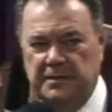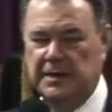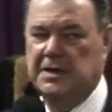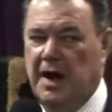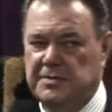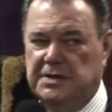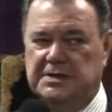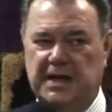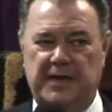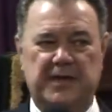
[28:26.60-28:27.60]
the
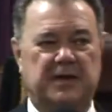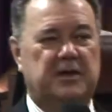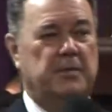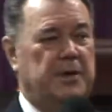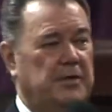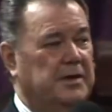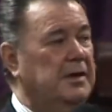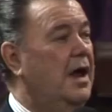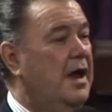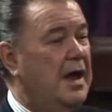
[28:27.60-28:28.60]
conscience and then the
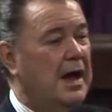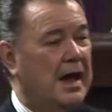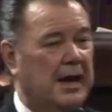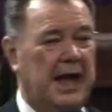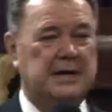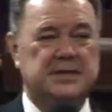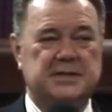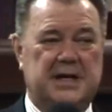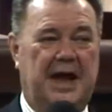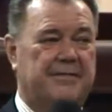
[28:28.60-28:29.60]
communion allows
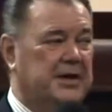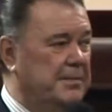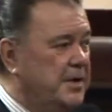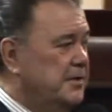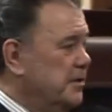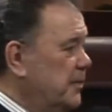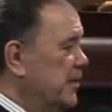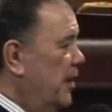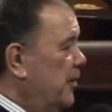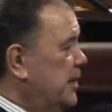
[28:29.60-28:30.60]
us to have communion
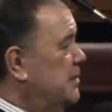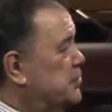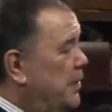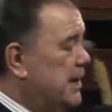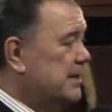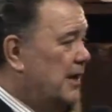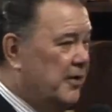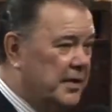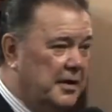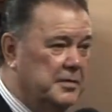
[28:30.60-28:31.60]
with the Holy Ghost. We get the
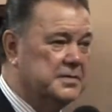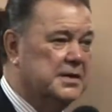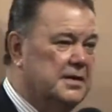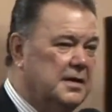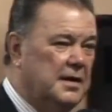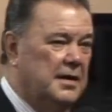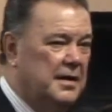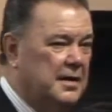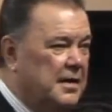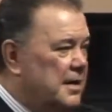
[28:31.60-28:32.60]
Holy Ghost.
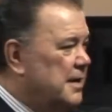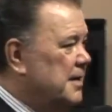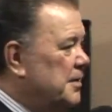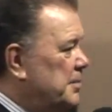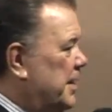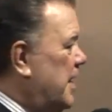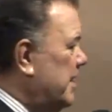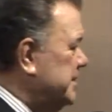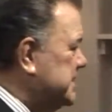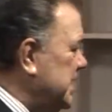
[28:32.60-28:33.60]
But
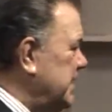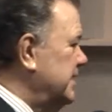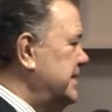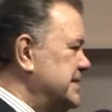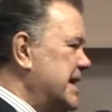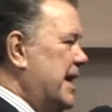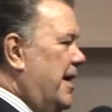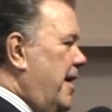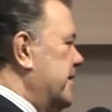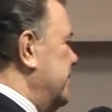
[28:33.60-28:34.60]
all of a sudden, does that
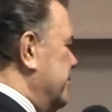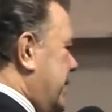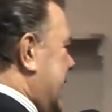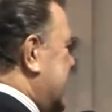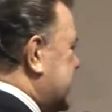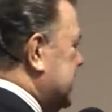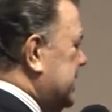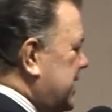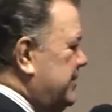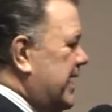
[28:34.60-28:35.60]

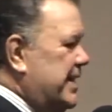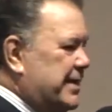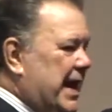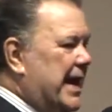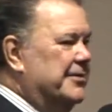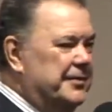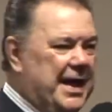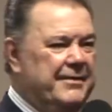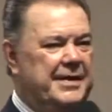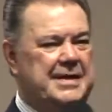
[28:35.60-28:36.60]
automatically make God, I don't
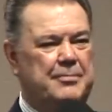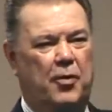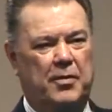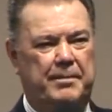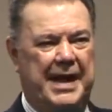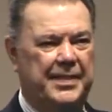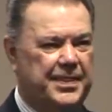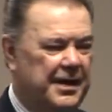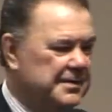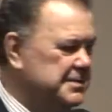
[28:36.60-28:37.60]
have any more
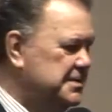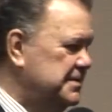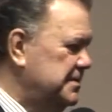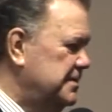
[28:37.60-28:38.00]
bad thoughts?